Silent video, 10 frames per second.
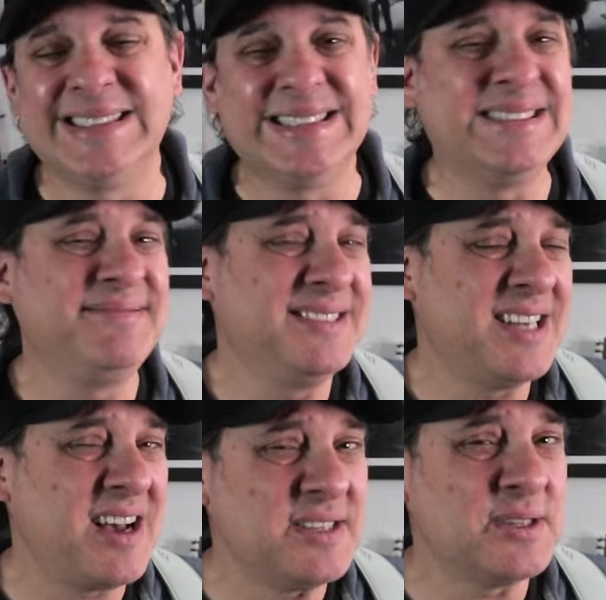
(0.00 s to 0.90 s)
I'm uh,
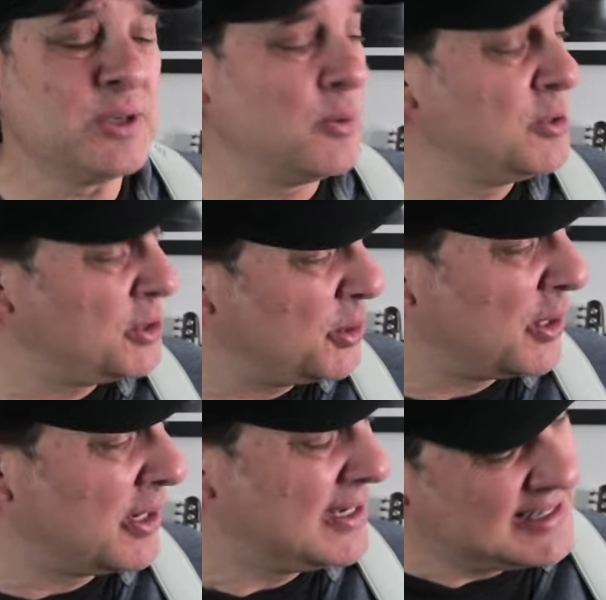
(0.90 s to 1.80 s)
not so
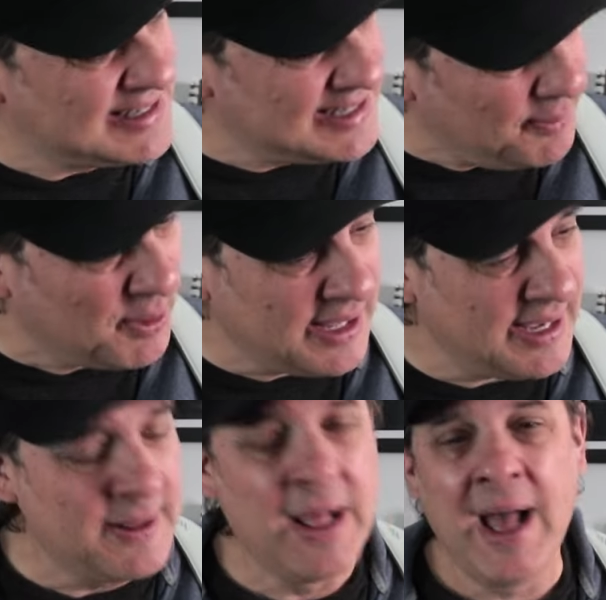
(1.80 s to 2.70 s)
sure, because
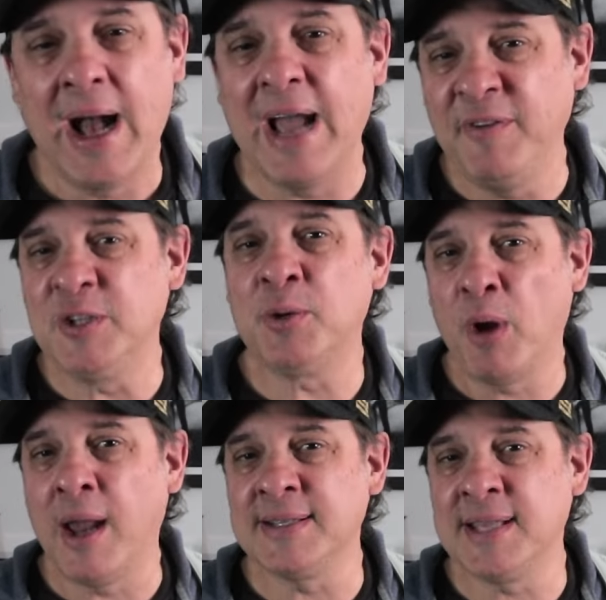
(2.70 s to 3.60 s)
typically I feature
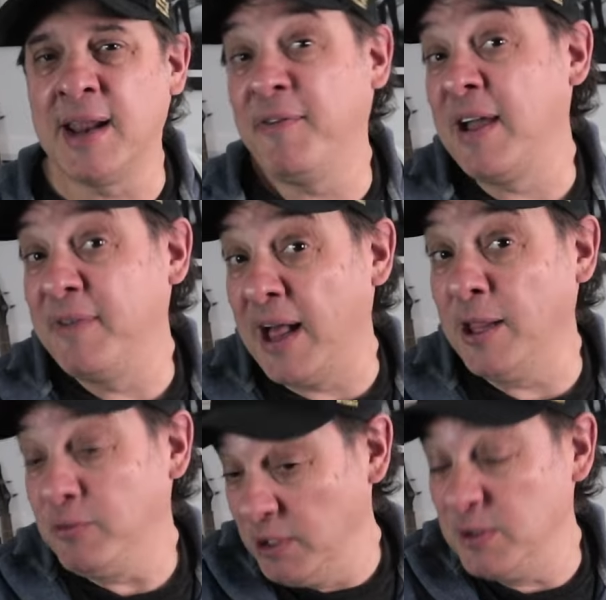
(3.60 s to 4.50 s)
products that I find
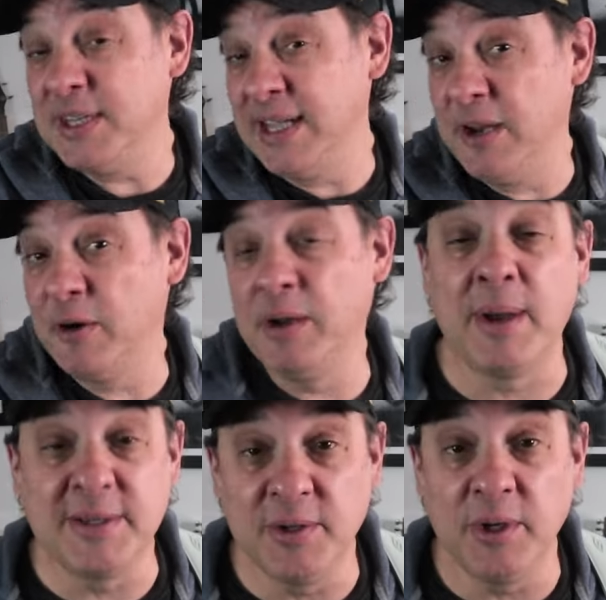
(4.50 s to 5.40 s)
value using here in
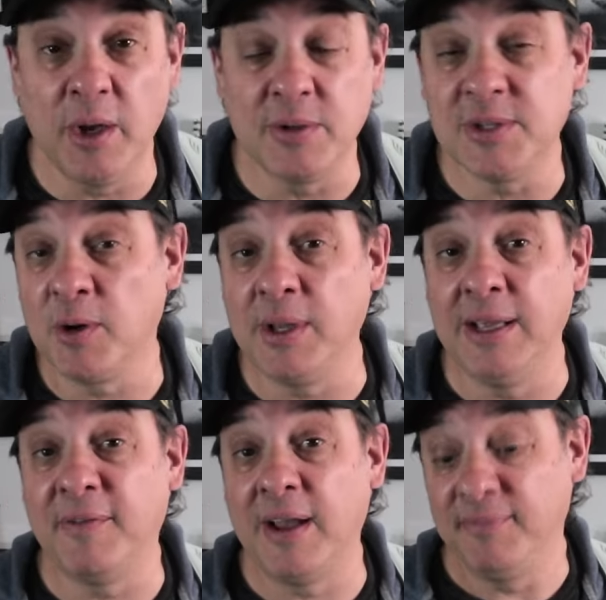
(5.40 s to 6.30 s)
my studio, and certainly
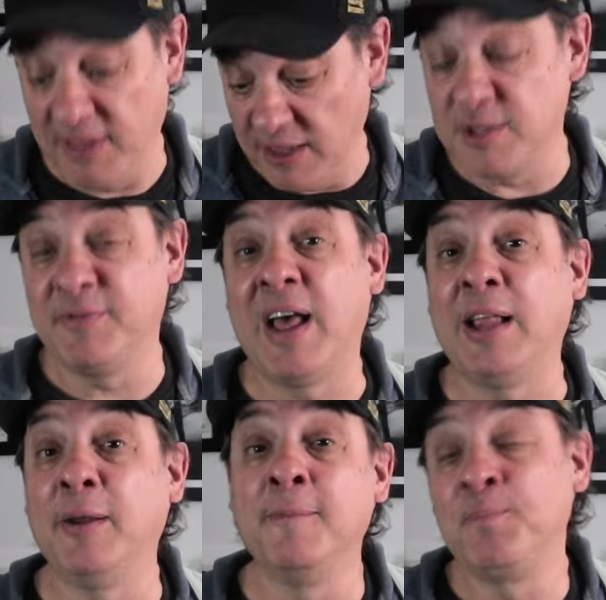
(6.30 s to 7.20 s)
if I think there's
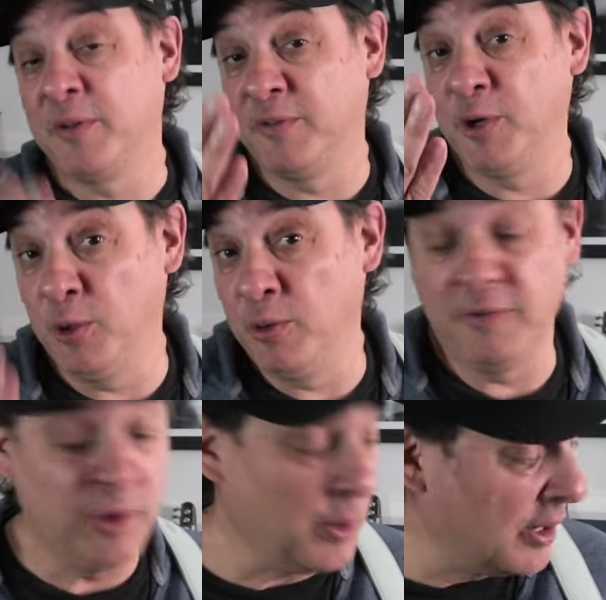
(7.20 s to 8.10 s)
value for you, the
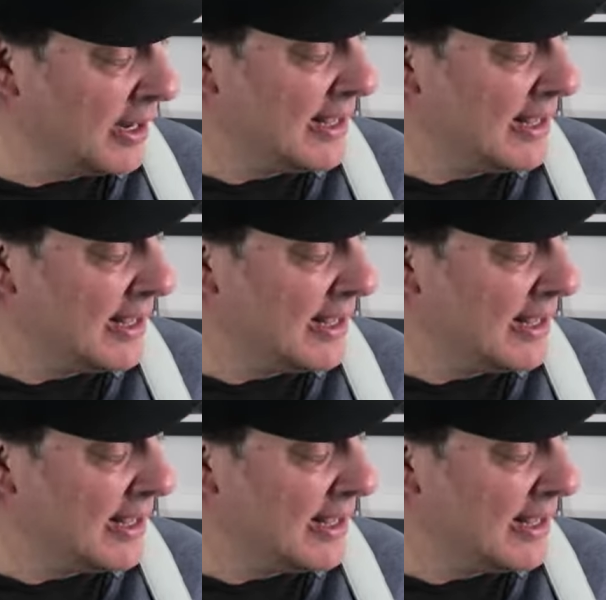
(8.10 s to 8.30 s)
viewer.